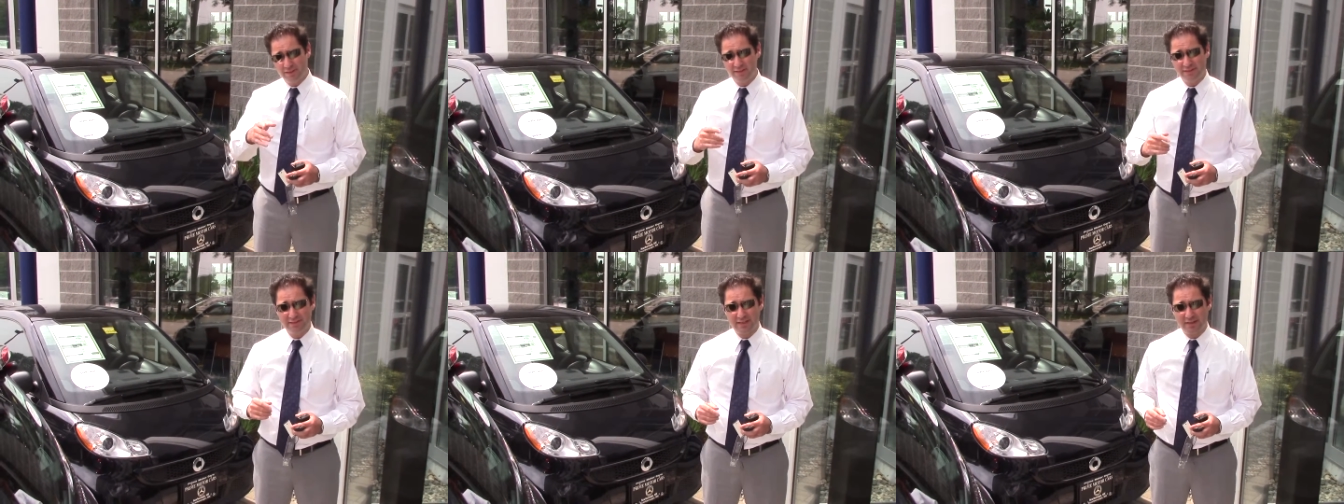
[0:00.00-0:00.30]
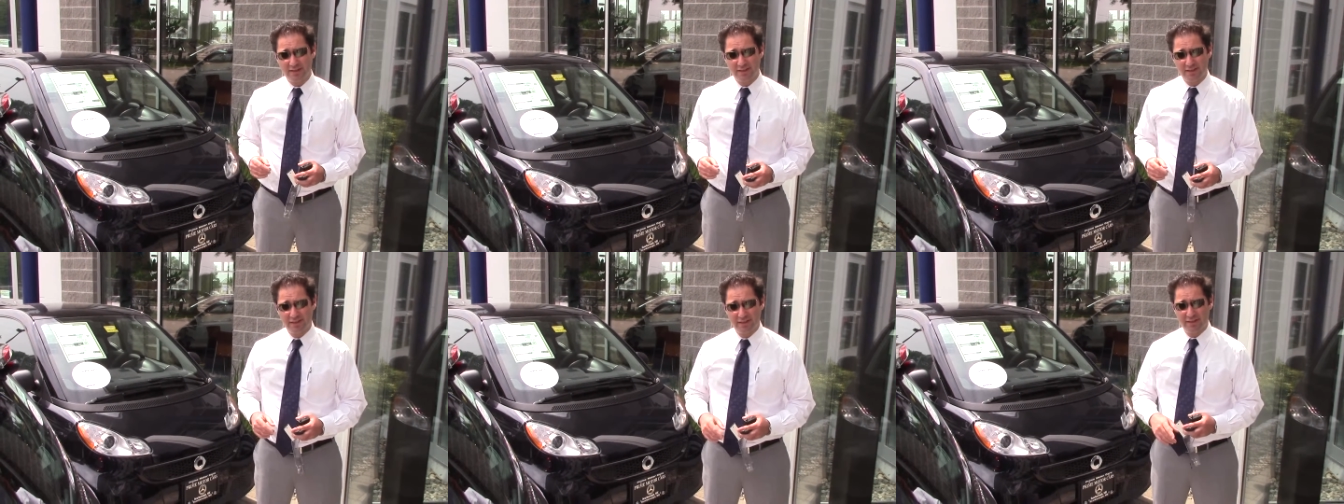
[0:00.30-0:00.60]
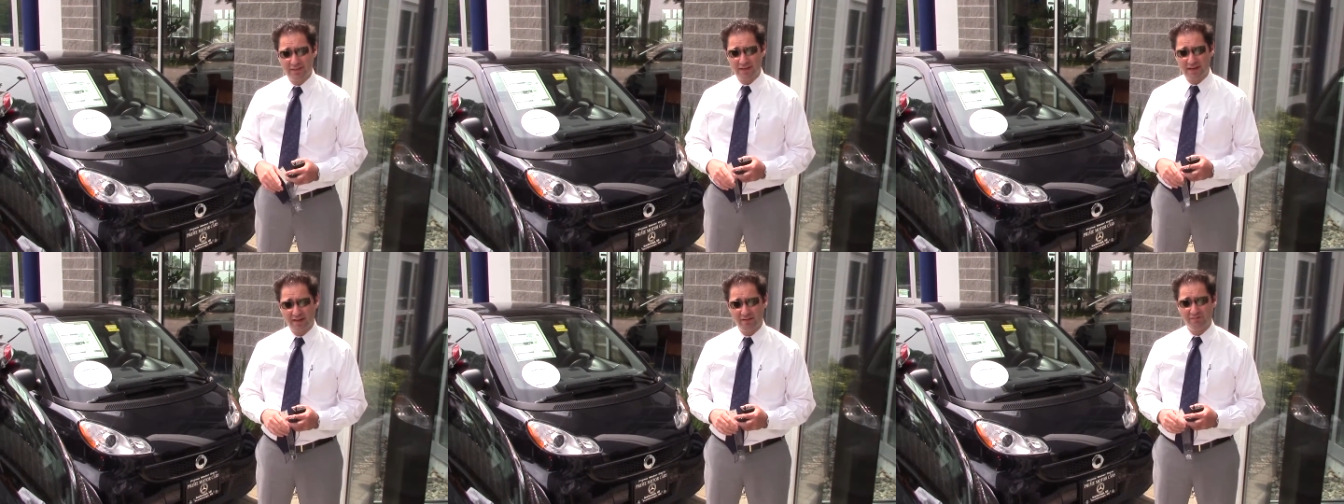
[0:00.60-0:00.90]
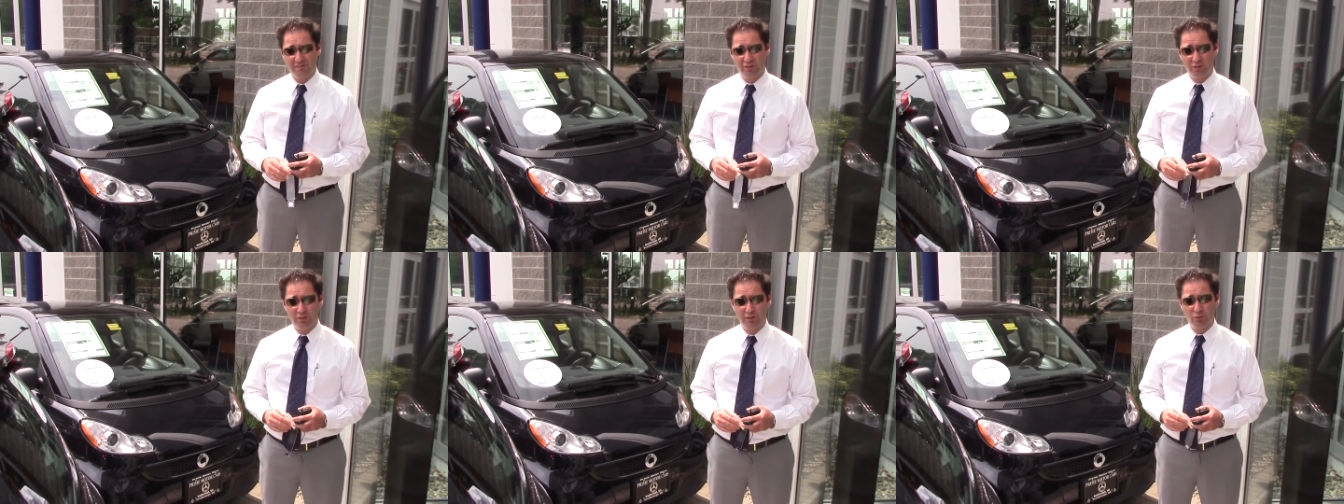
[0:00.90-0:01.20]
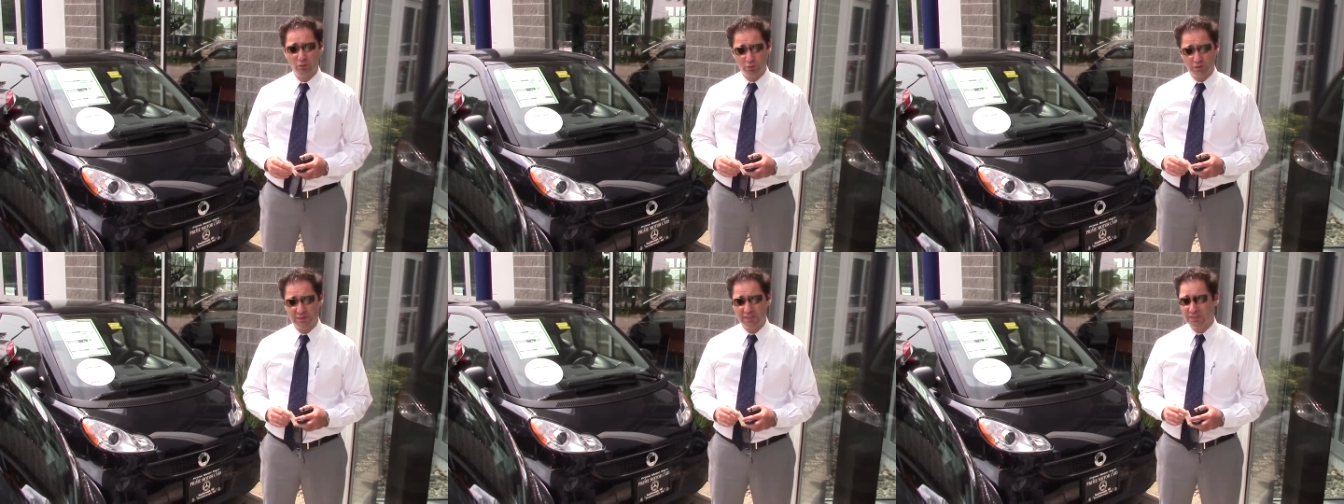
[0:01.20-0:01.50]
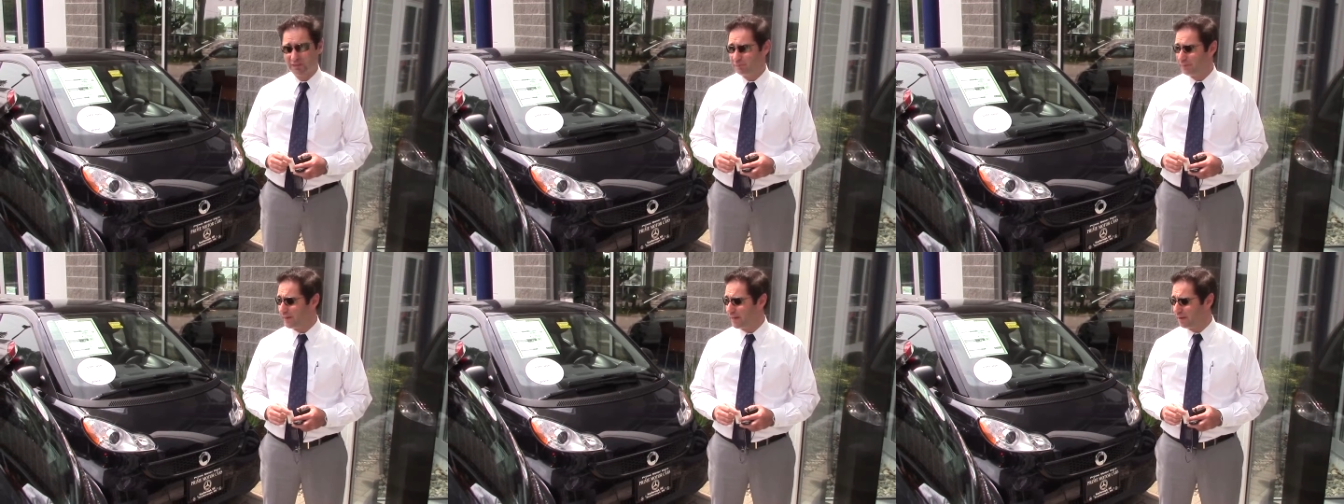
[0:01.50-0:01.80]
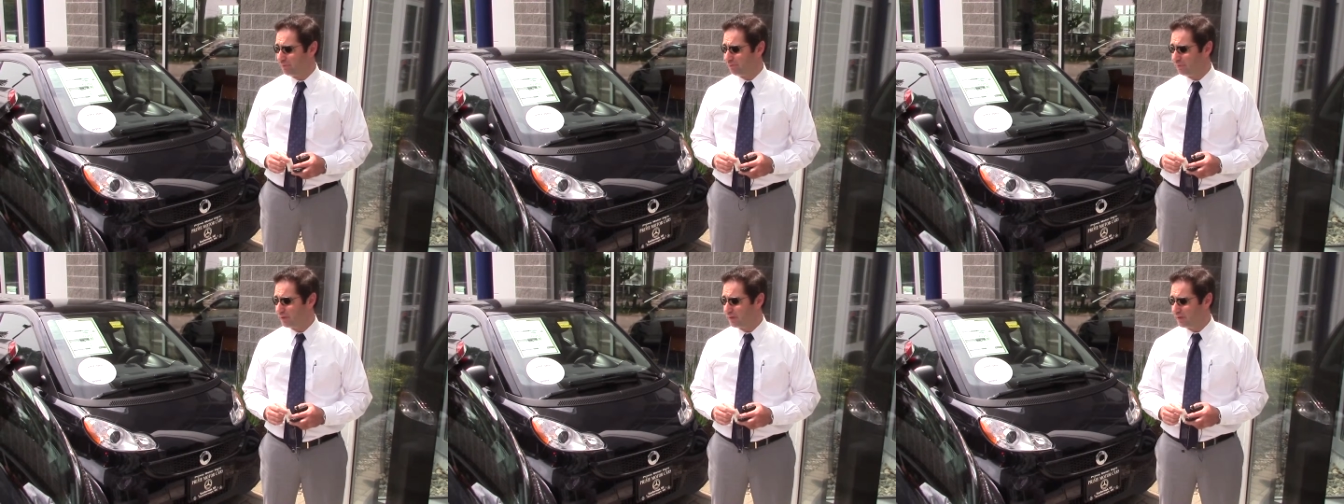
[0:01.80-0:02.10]
this Saturday, 9.30 to 6
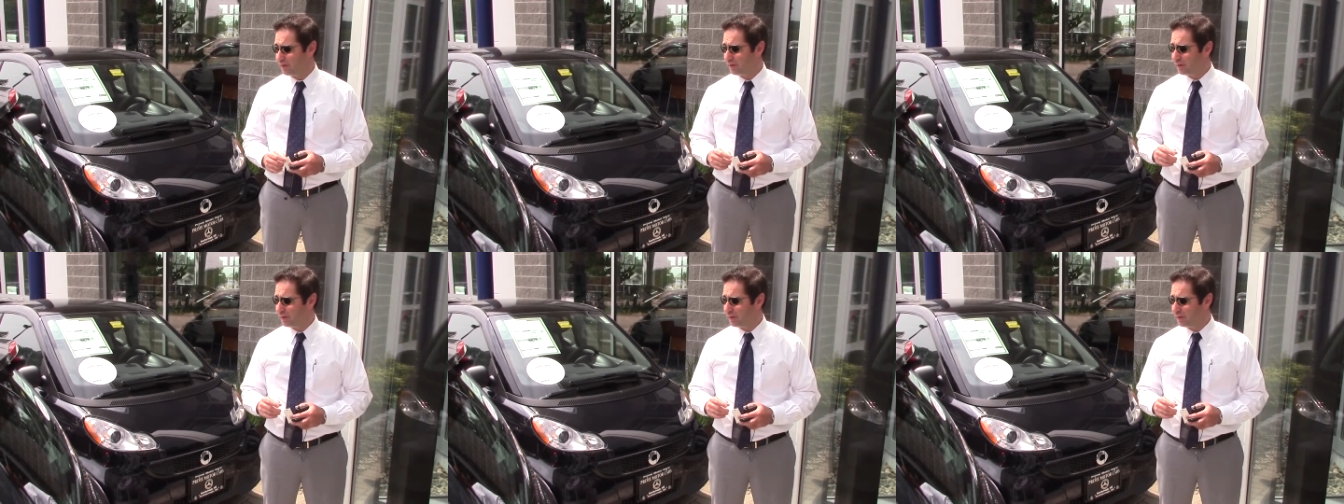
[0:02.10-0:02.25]
p.m.